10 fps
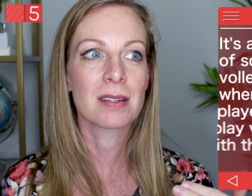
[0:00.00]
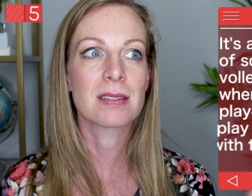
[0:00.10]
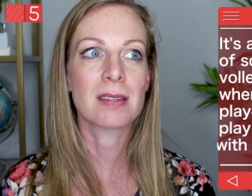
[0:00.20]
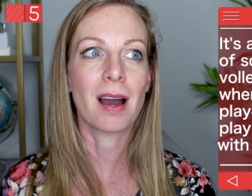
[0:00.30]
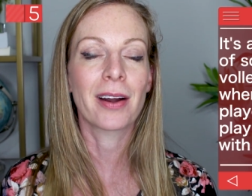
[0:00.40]

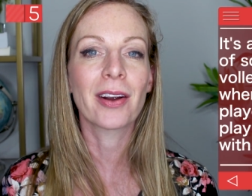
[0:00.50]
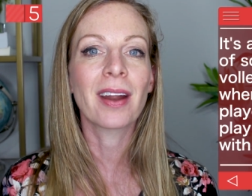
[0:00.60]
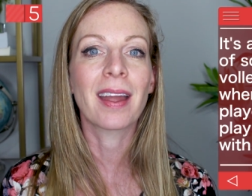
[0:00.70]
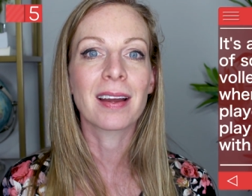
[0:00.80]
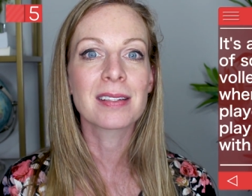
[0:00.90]
soccer
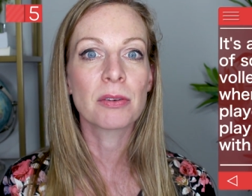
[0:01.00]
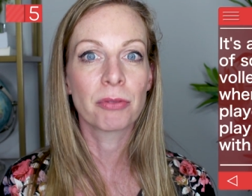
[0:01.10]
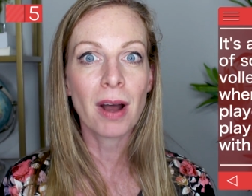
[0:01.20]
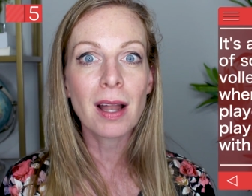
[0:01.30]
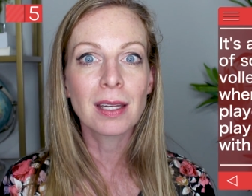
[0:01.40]
and
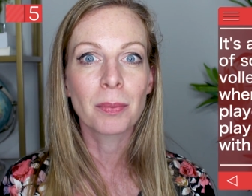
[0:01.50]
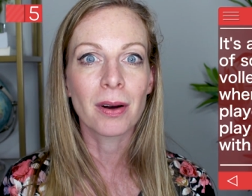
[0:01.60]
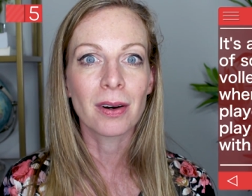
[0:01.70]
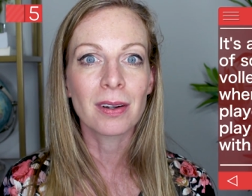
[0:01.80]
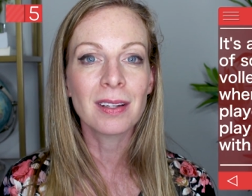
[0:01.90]

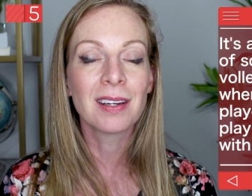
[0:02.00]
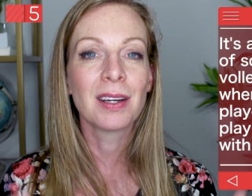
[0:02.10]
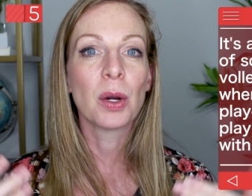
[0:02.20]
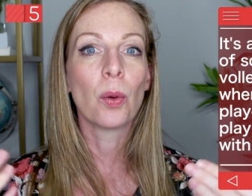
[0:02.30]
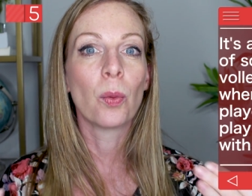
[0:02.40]
volleyball,
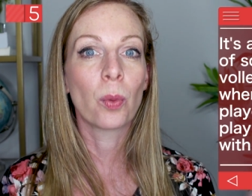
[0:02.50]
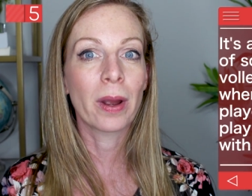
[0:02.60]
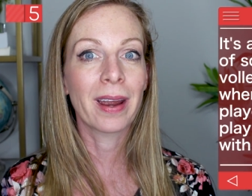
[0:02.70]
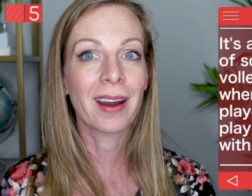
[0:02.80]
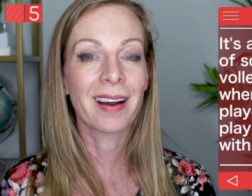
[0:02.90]

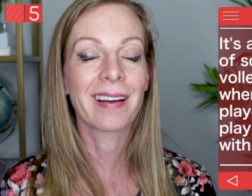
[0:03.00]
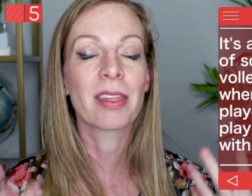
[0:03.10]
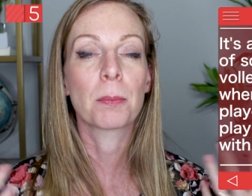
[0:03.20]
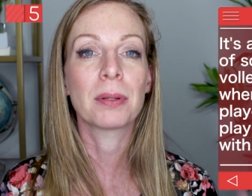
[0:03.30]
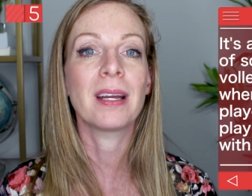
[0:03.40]
where
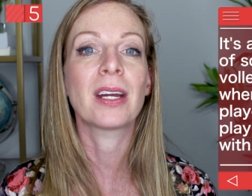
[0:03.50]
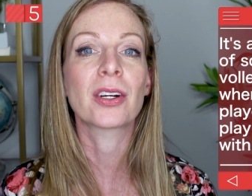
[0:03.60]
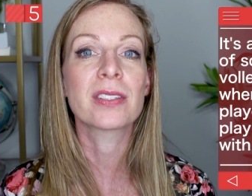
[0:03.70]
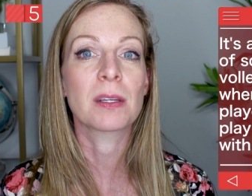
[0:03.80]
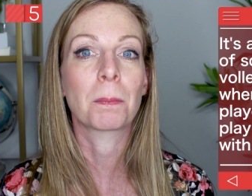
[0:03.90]
the
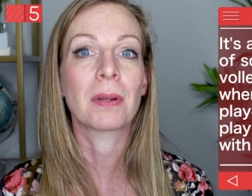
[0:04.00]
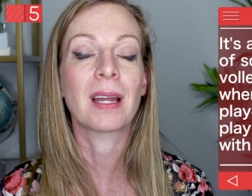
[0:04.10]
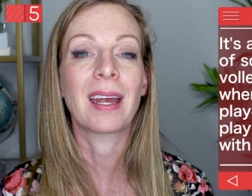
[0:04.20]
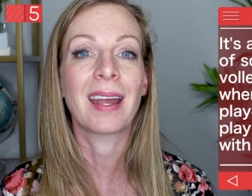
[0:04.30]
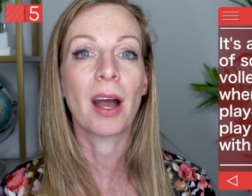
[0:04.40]
players
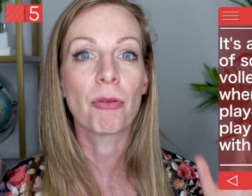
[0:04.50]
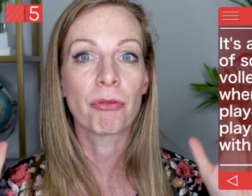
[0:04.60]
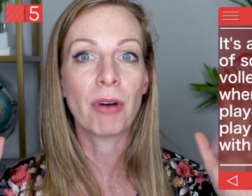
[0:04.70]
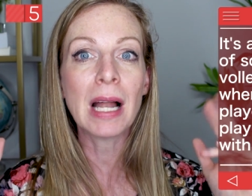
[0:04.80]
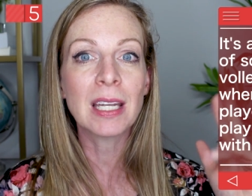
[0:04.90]
play
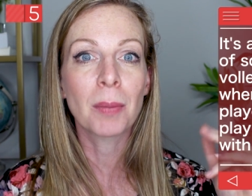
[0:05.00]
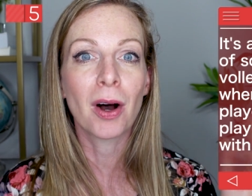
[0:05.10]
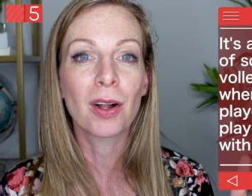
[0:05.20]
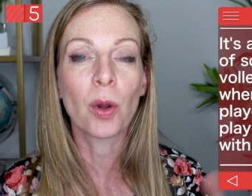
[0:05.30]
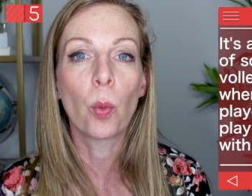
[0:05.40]

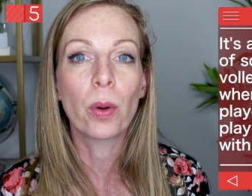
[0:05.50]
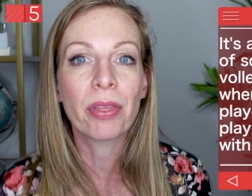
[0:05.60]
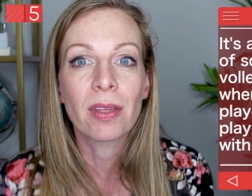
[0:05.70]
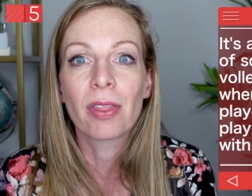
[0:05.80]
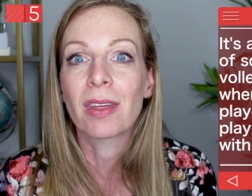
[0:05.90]
volleyball
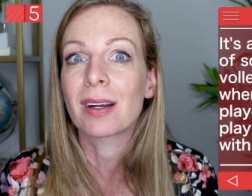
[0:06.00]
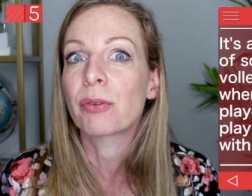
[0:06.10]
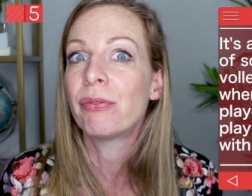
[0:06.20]
with their